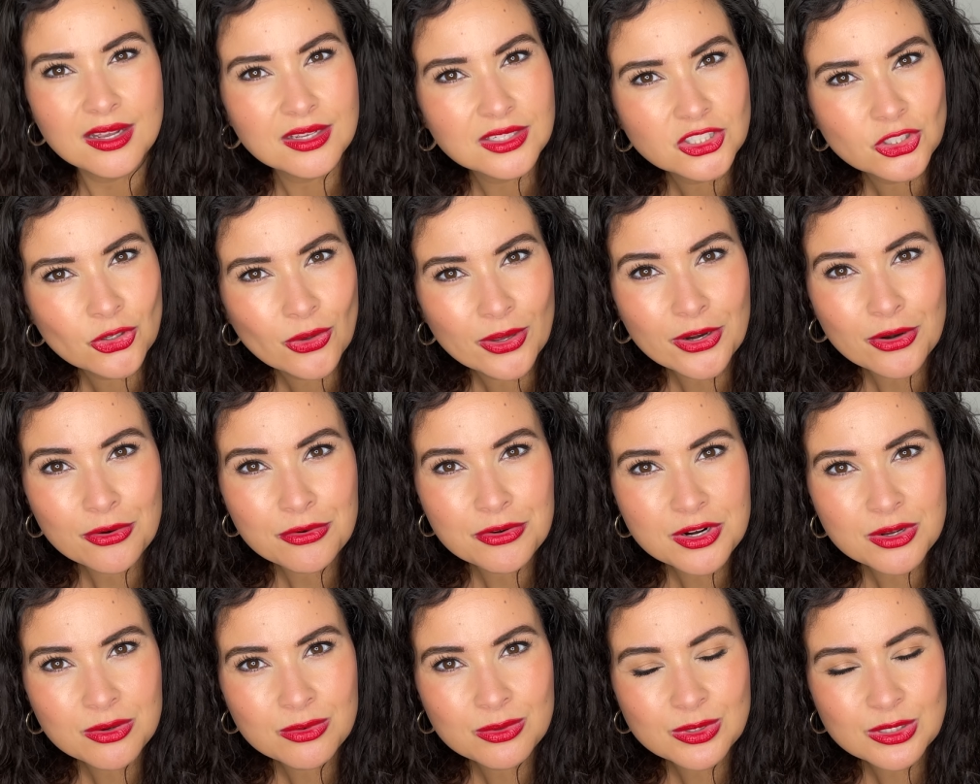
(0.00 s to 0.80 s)
So I
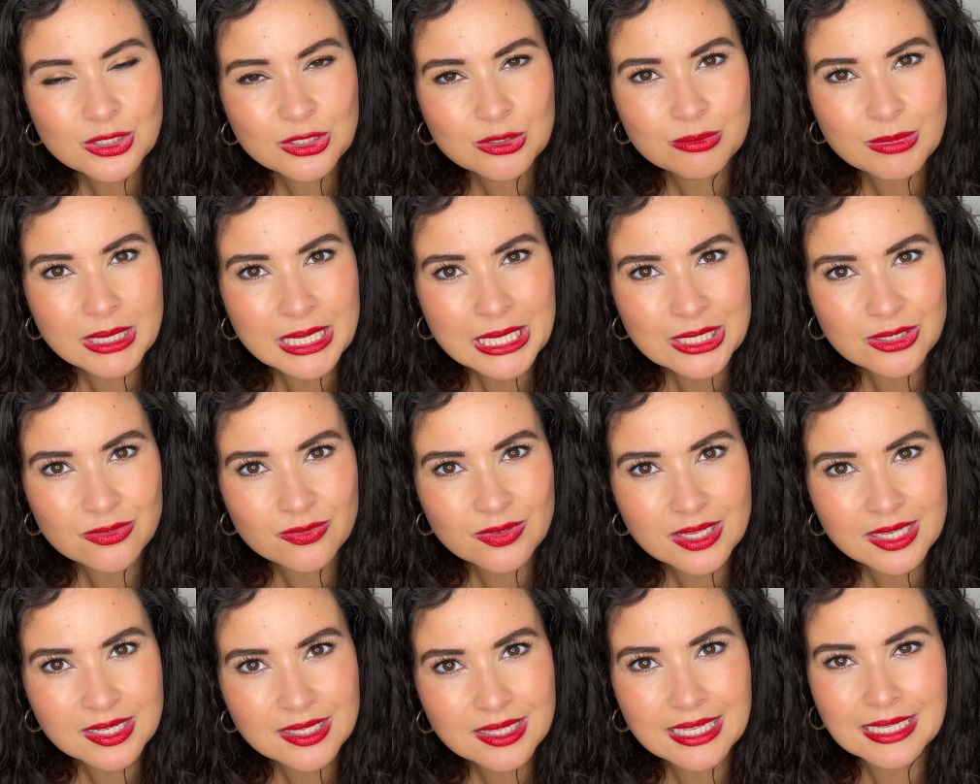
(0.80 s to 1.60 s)
don't know what to make
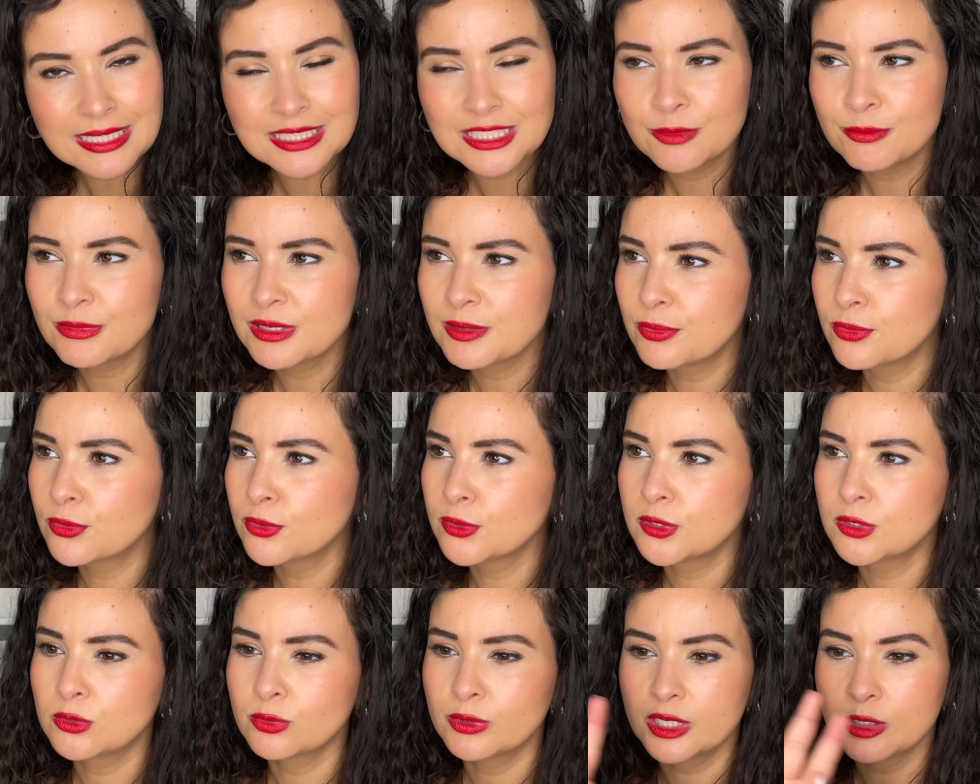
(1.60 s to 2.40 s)
of it. Like some
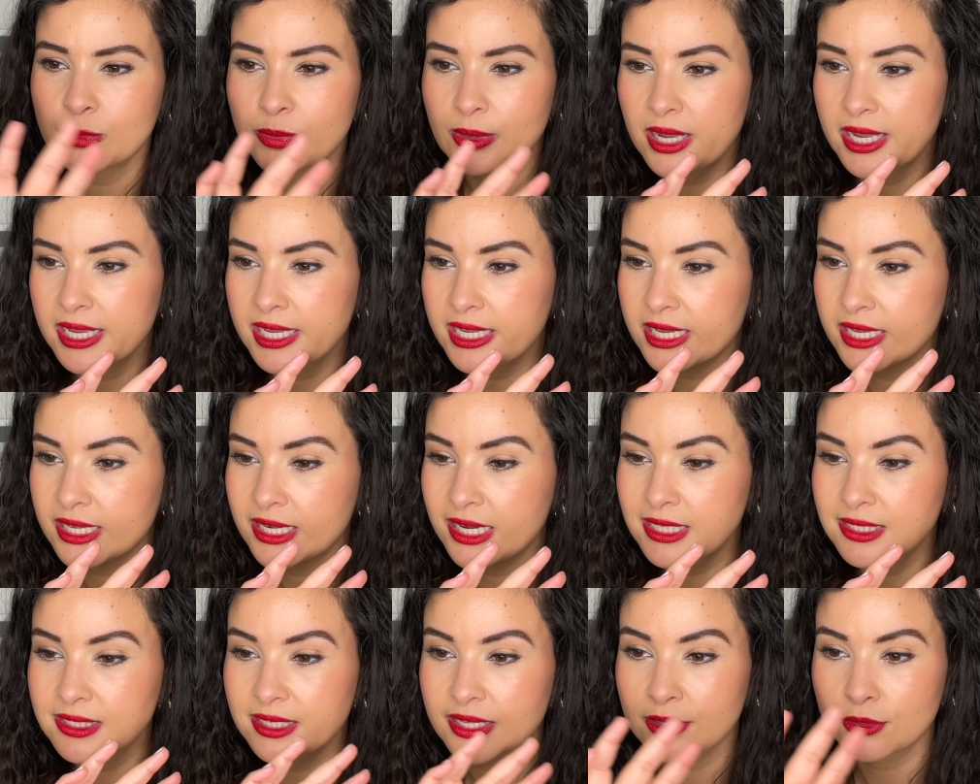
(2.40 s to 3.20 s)
people swear by
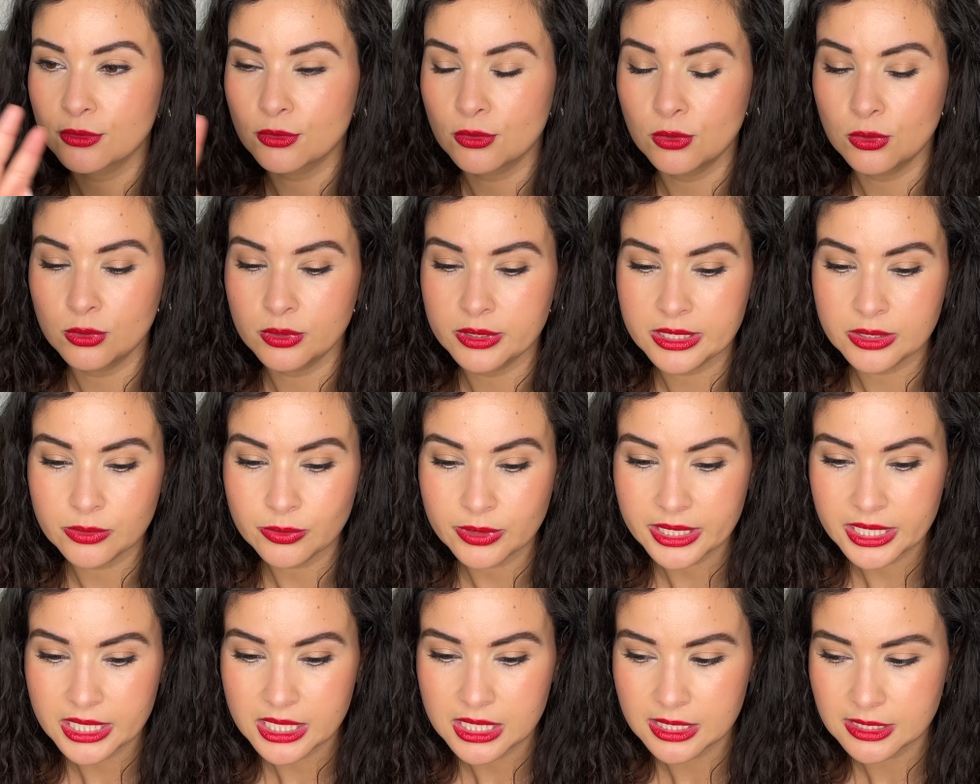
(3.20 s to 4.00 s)
it, it's like their holy
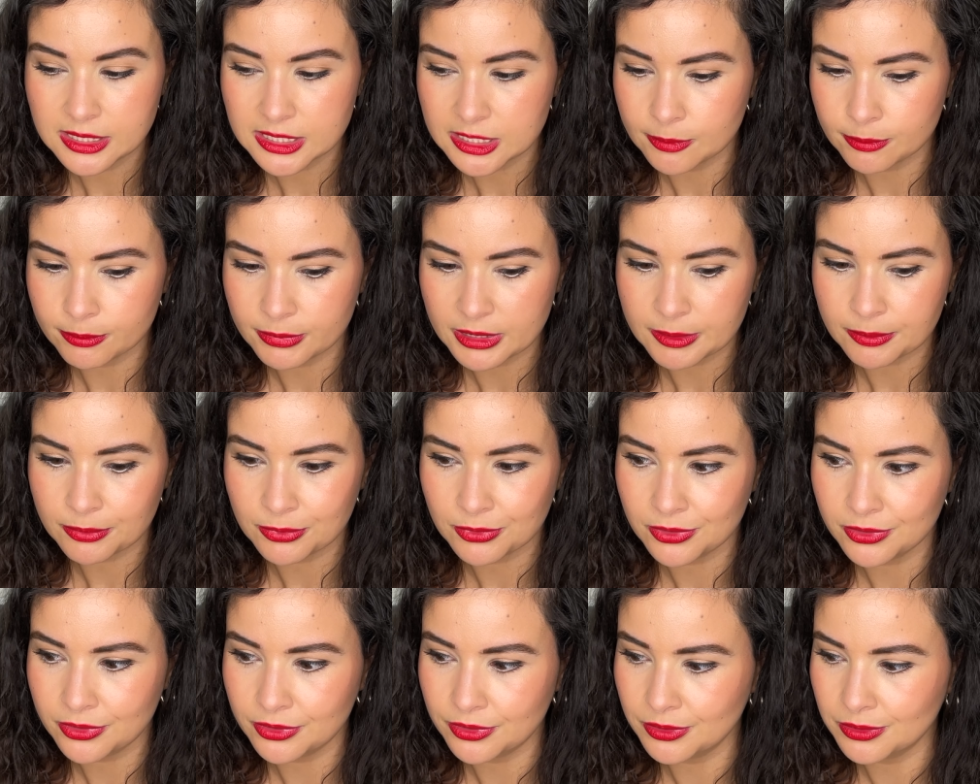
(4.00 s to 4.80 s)
grail, and some
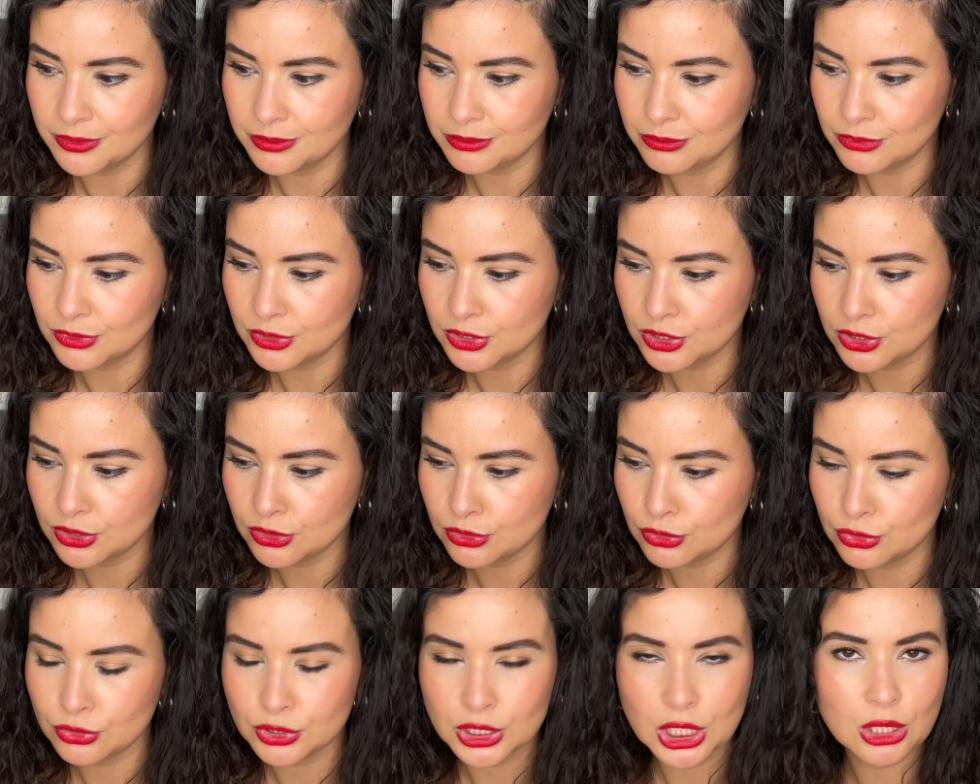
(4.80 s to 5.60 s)
people
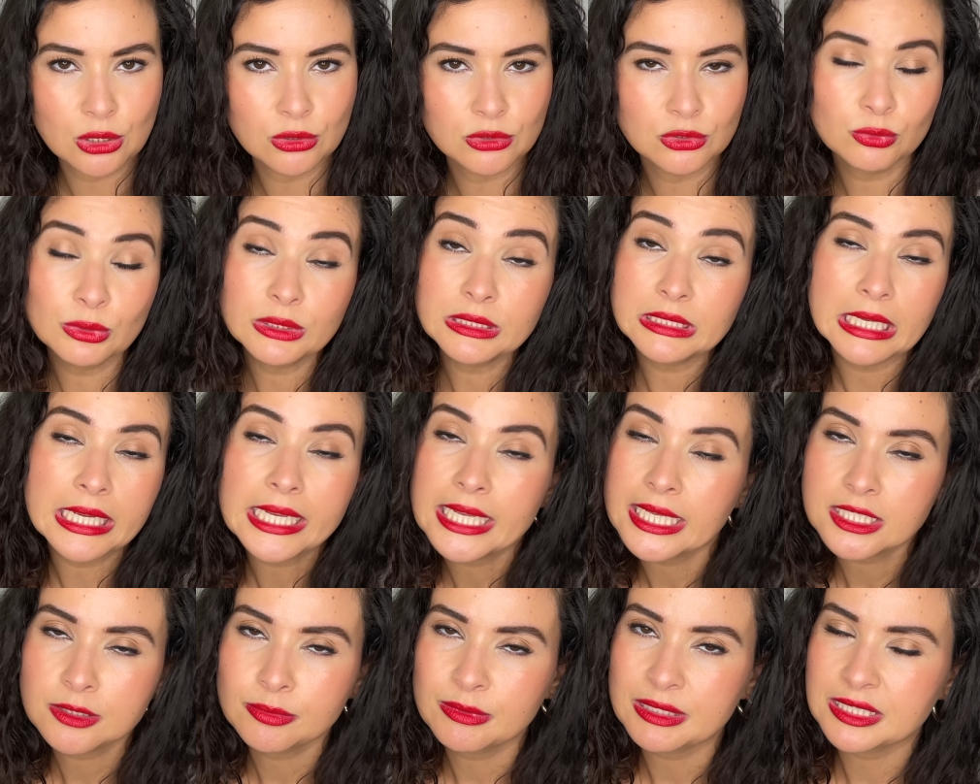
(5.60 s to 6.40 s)
don't, which
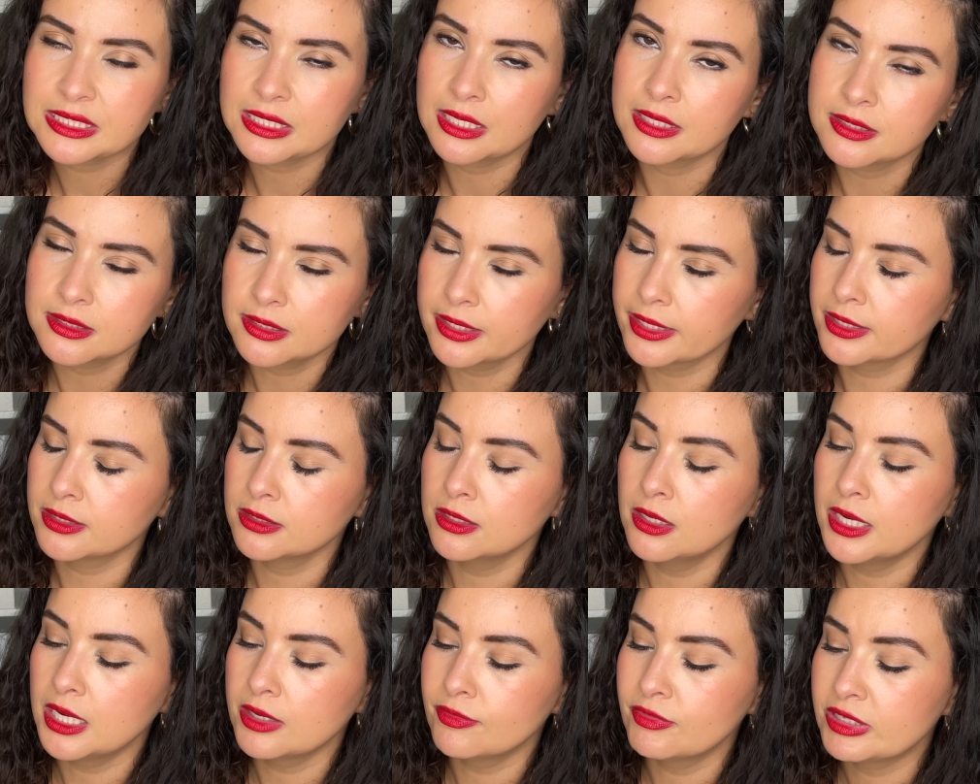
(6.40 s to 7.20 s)
I guess makes sense. Like
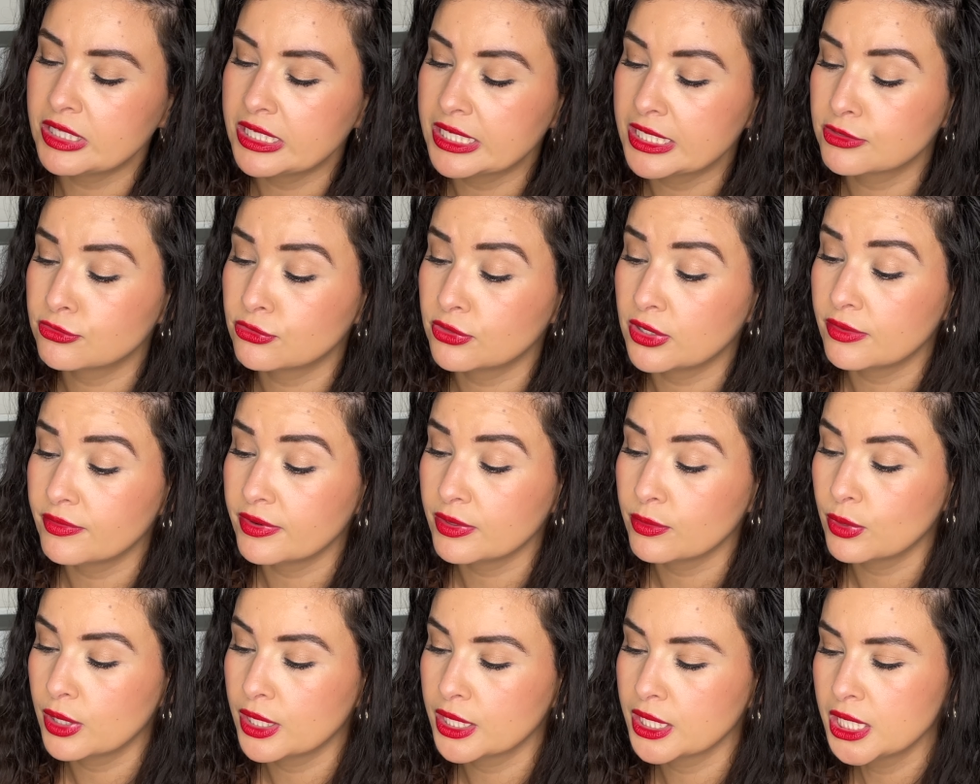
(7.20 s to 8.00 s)
not everything's for
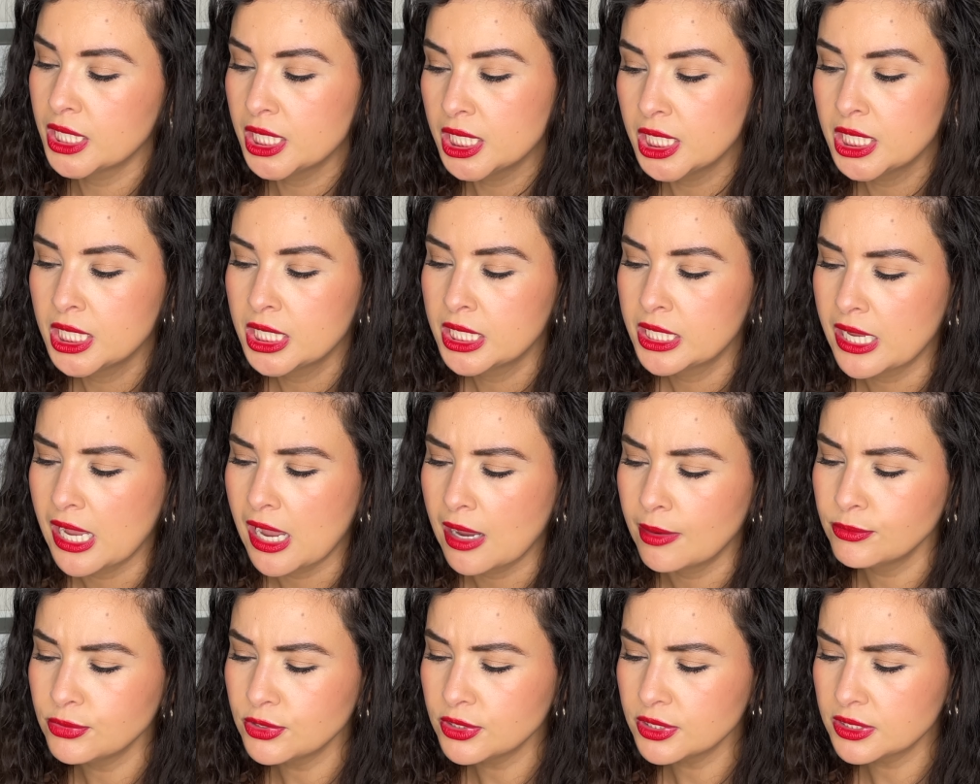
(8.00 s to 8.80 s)
everyone.
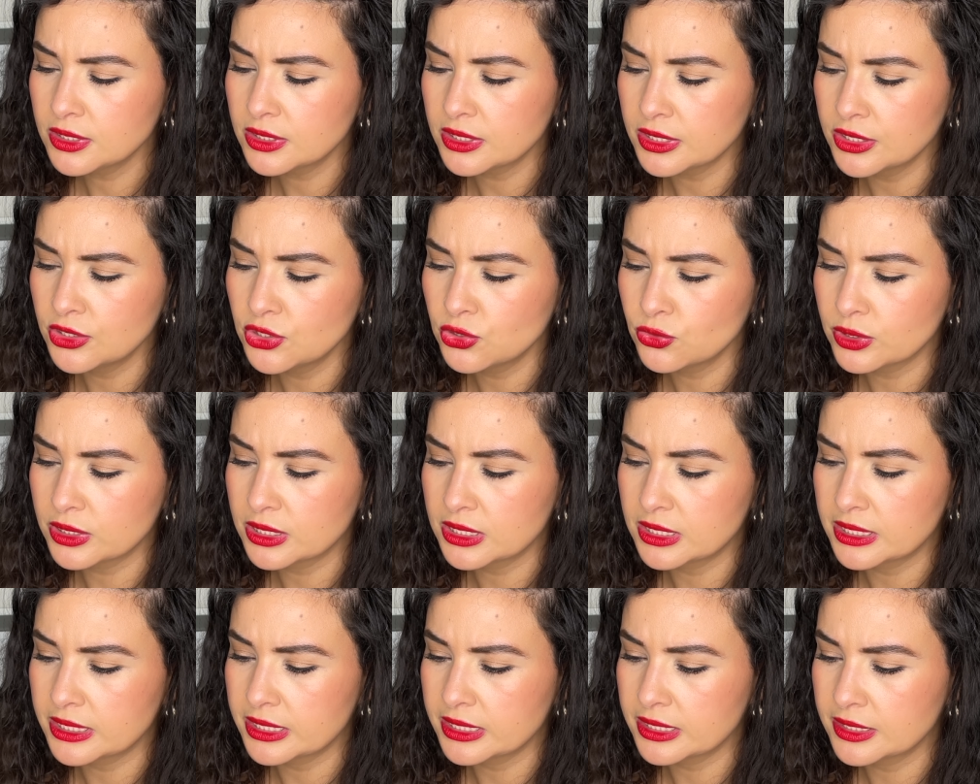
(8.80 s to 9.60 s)
I'm just
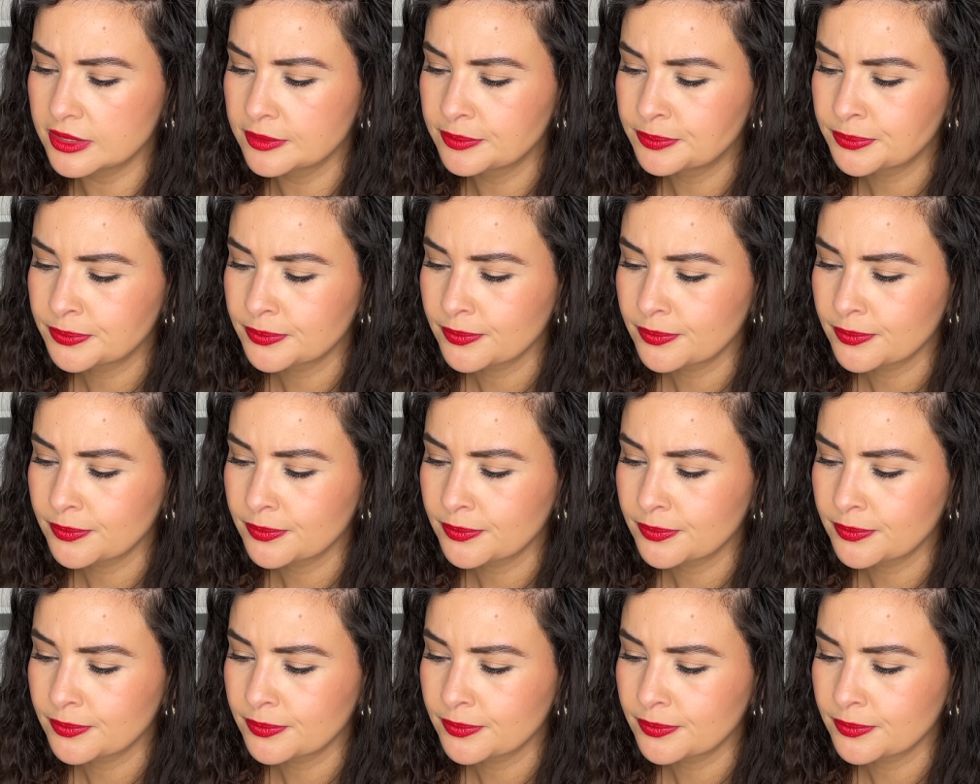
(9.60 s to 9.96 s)
interested.